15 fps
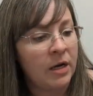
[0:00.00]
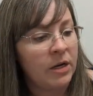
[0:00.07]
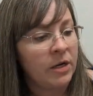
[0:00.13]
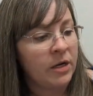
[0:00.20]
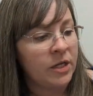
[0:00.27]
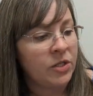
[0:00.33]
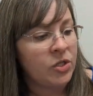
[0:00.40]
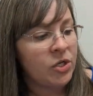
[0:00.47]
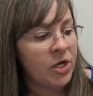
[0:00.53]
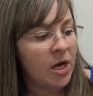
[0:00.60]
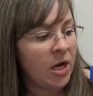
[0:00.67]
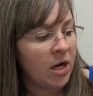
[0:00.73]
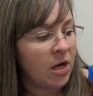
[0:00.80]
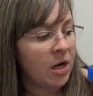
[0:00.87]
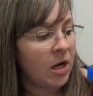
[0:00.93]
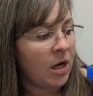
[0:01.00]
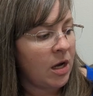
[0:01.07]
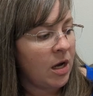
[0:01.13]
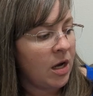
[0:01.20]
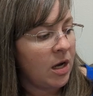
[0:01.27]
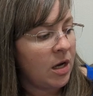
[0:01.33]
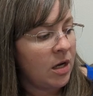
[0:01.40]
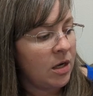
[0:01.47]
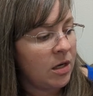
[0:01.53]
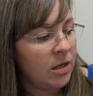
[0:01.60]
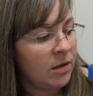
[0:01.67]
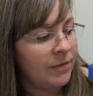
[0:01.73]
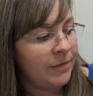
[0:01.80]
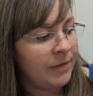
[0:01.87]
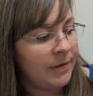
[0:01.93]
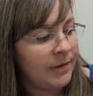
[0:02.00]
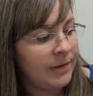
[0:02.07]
a good chunk of,